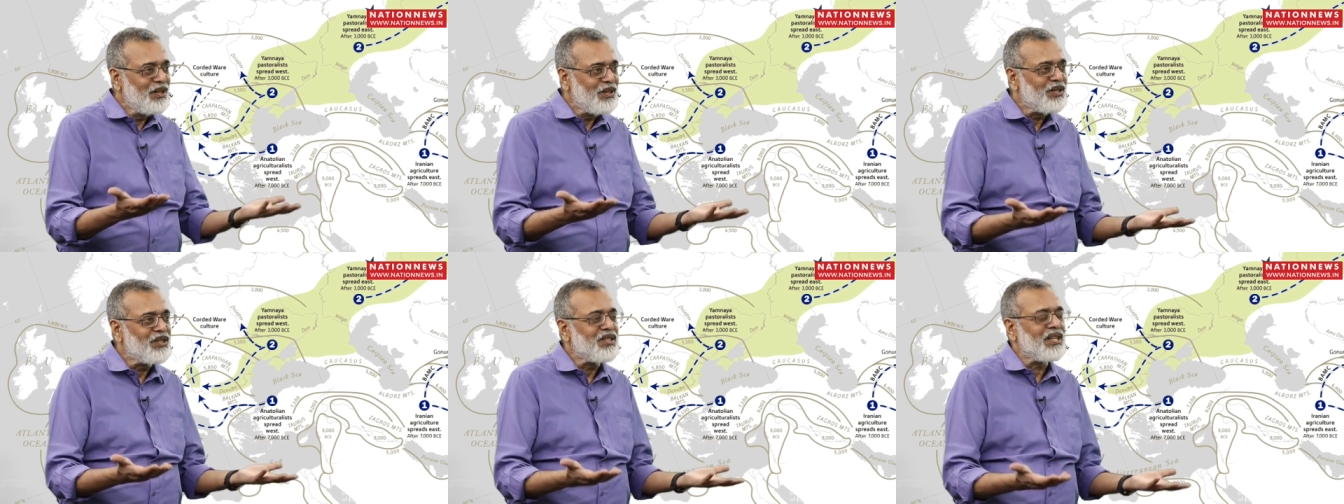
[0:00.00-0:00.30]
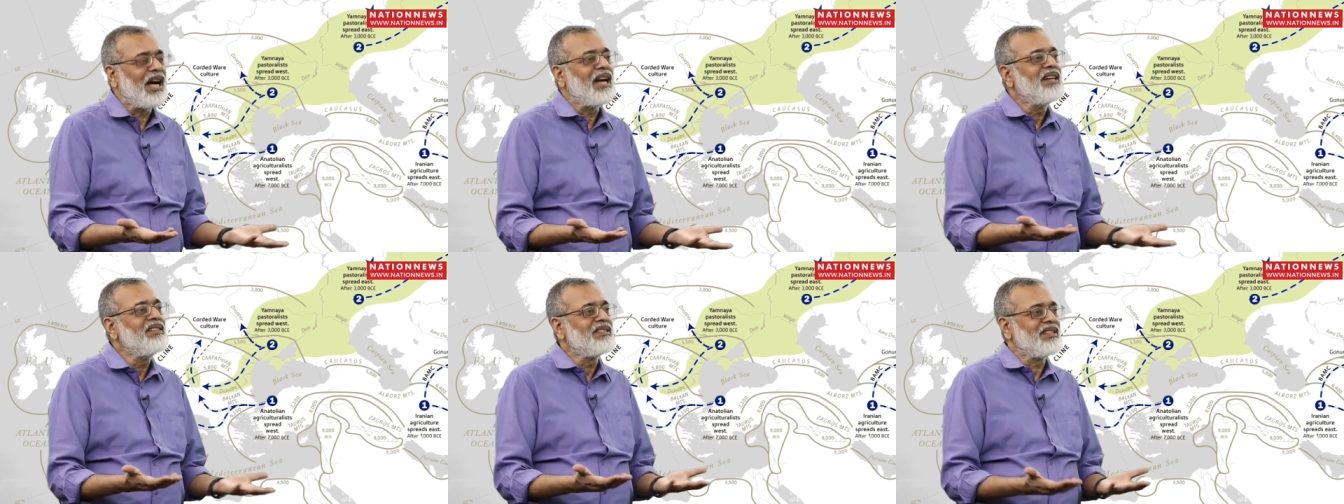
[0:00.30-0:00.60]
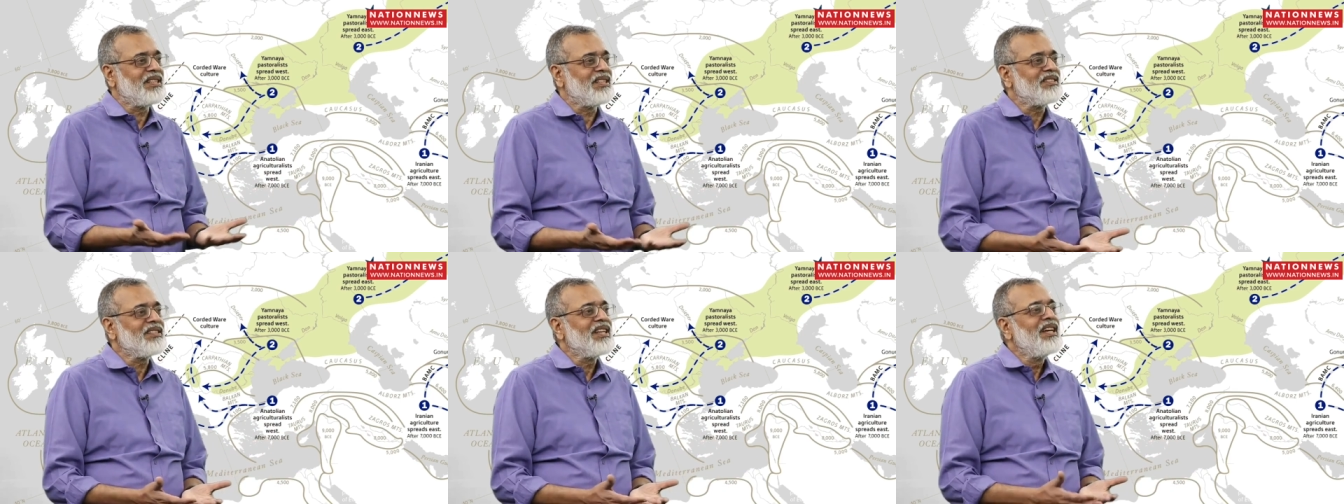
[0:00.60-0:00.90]
the
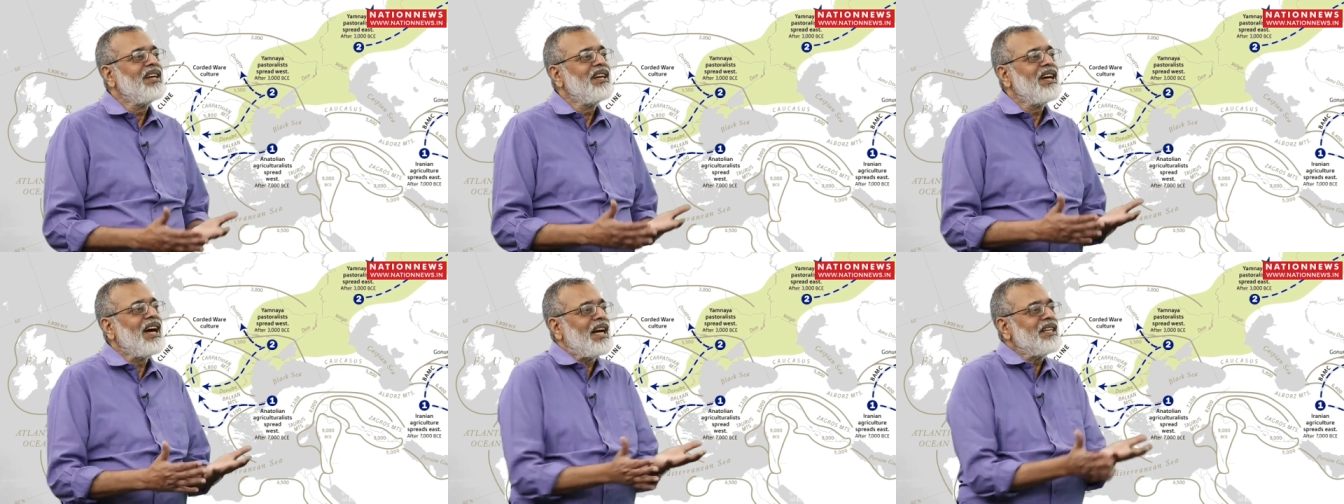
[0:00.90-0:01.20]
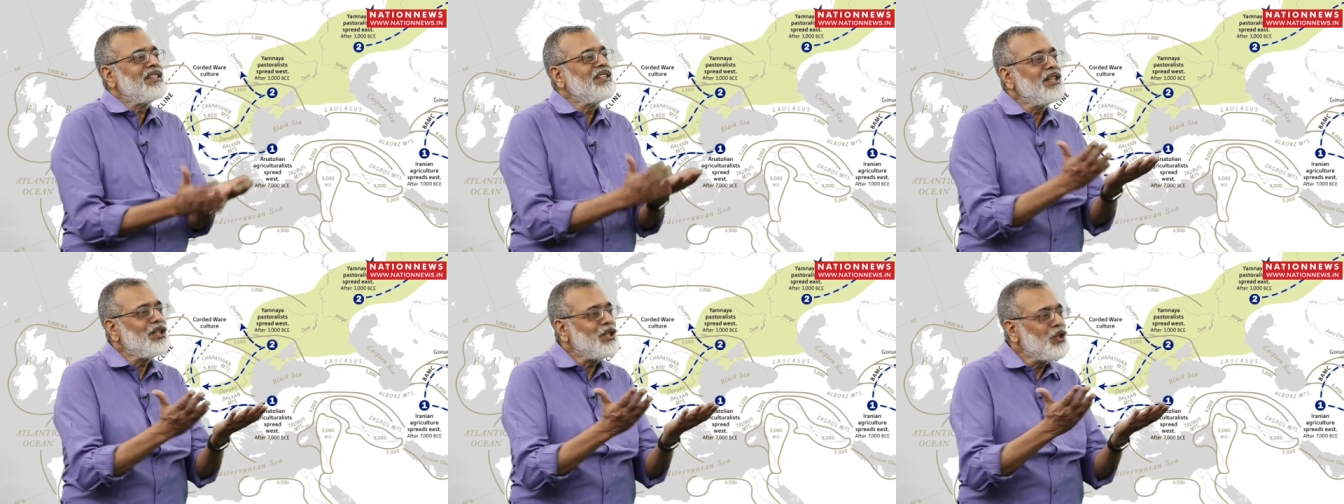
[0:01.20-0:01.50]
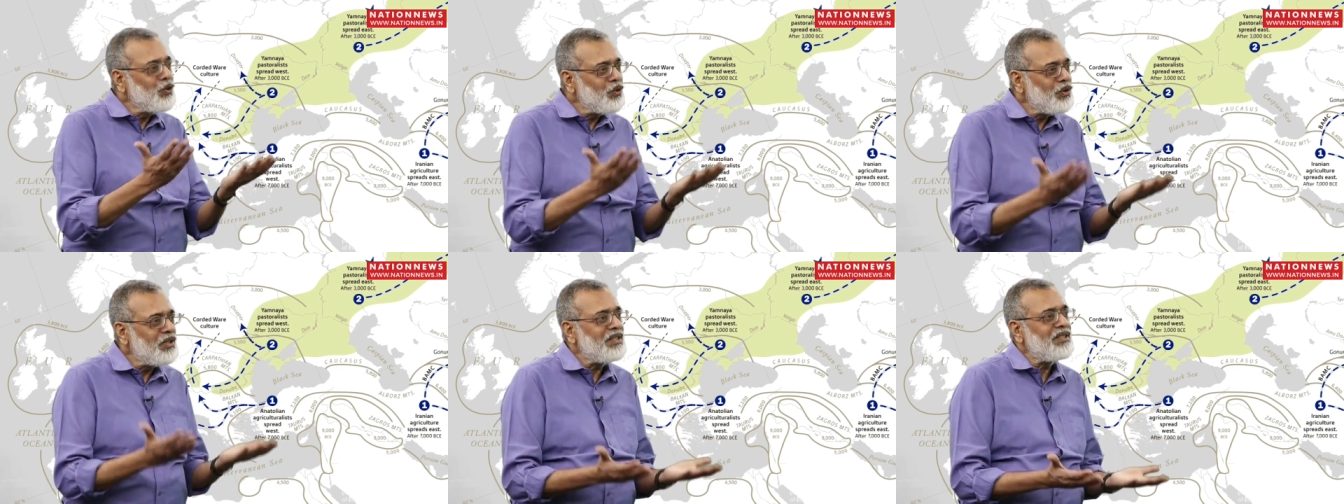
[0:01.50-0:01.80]
sciences, I think the
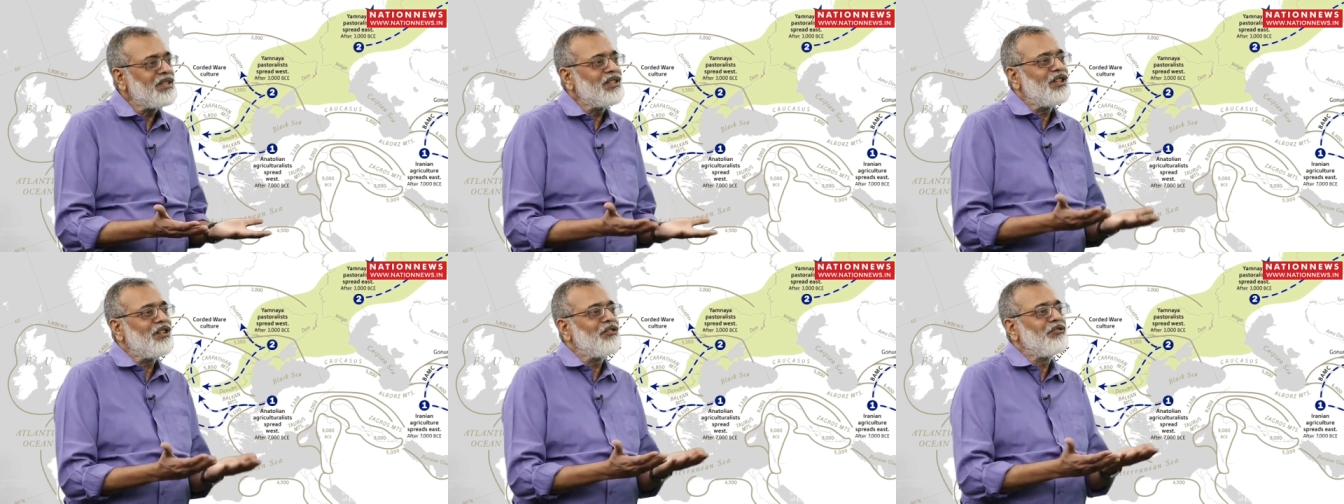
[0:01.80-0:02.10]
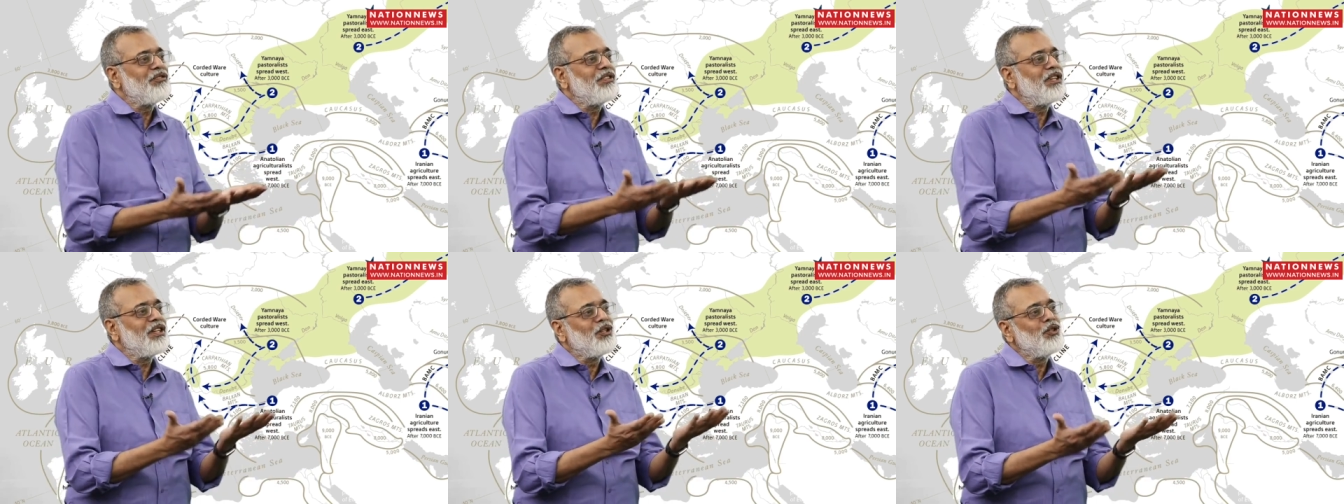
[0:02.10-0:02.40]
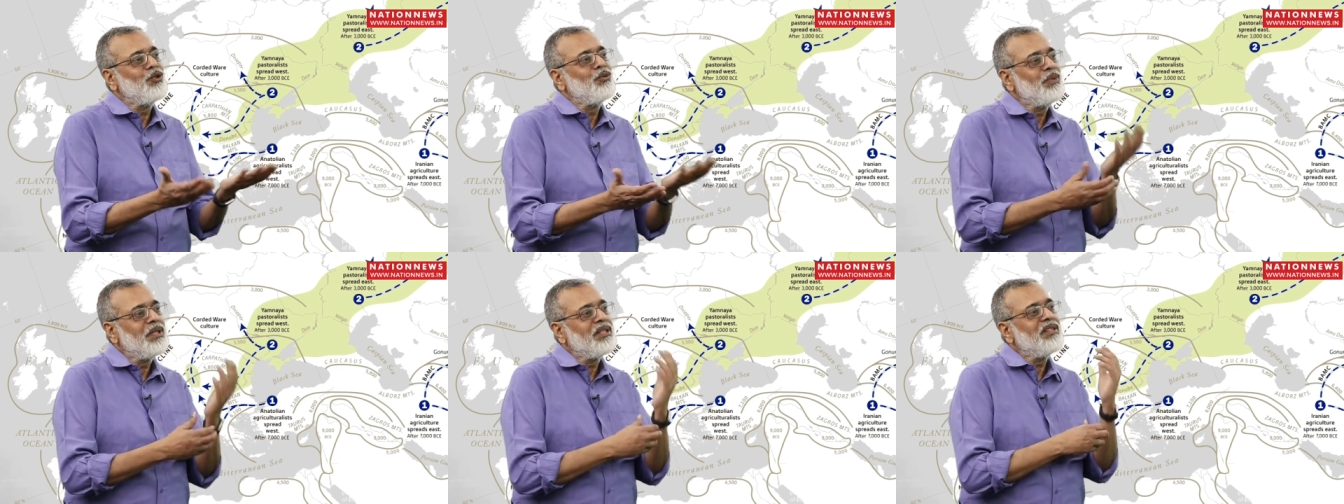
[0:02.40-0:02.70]
unity of the
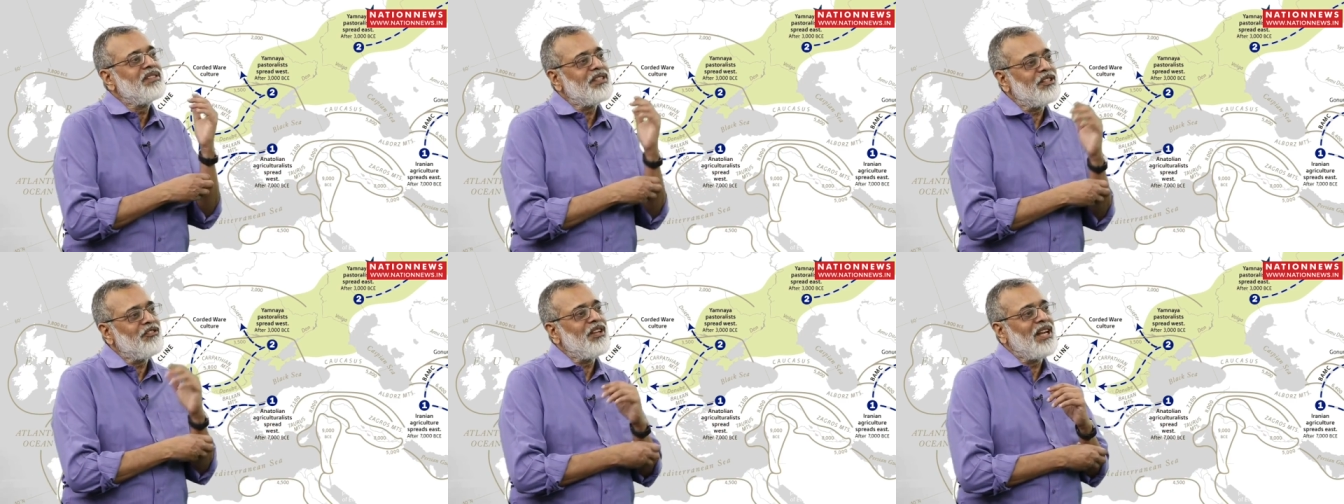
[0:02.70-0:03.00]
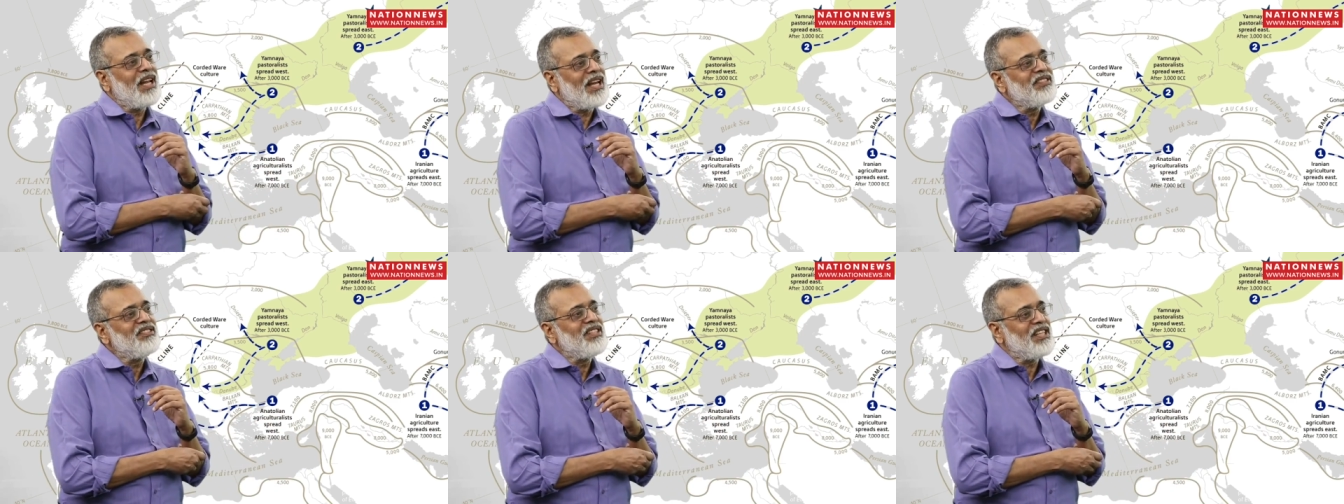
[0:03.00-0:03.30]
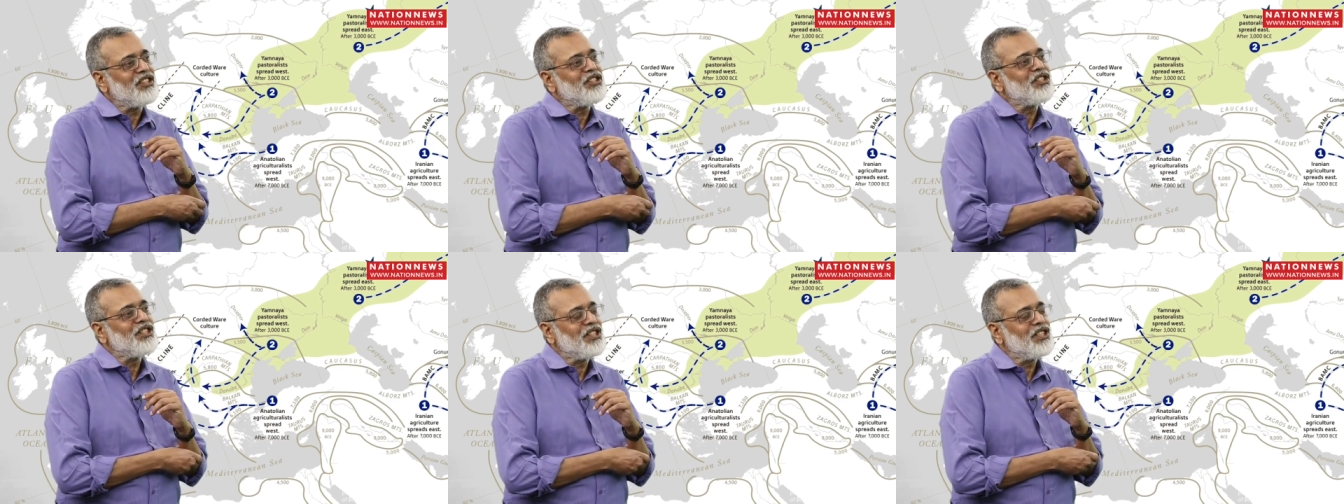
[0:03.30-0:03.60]
human
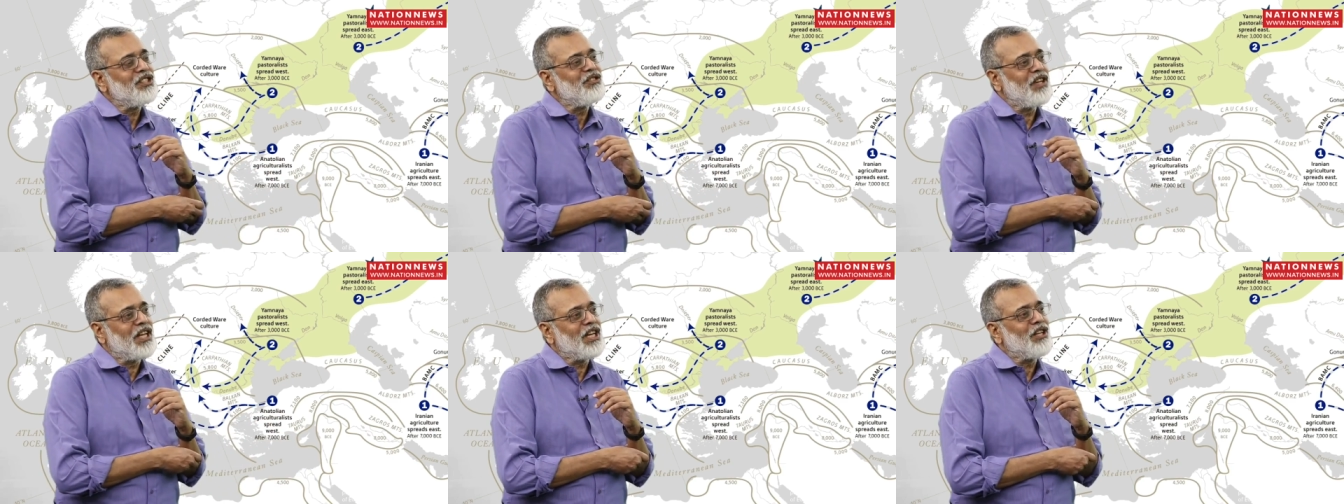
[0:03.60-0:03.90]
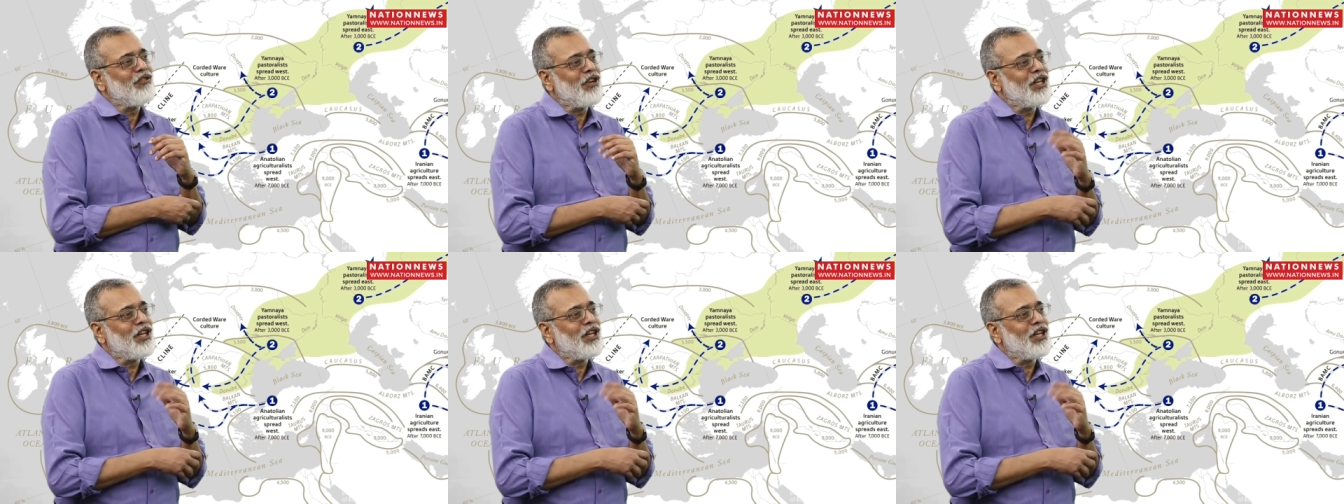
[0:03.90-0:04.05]
civilization is very,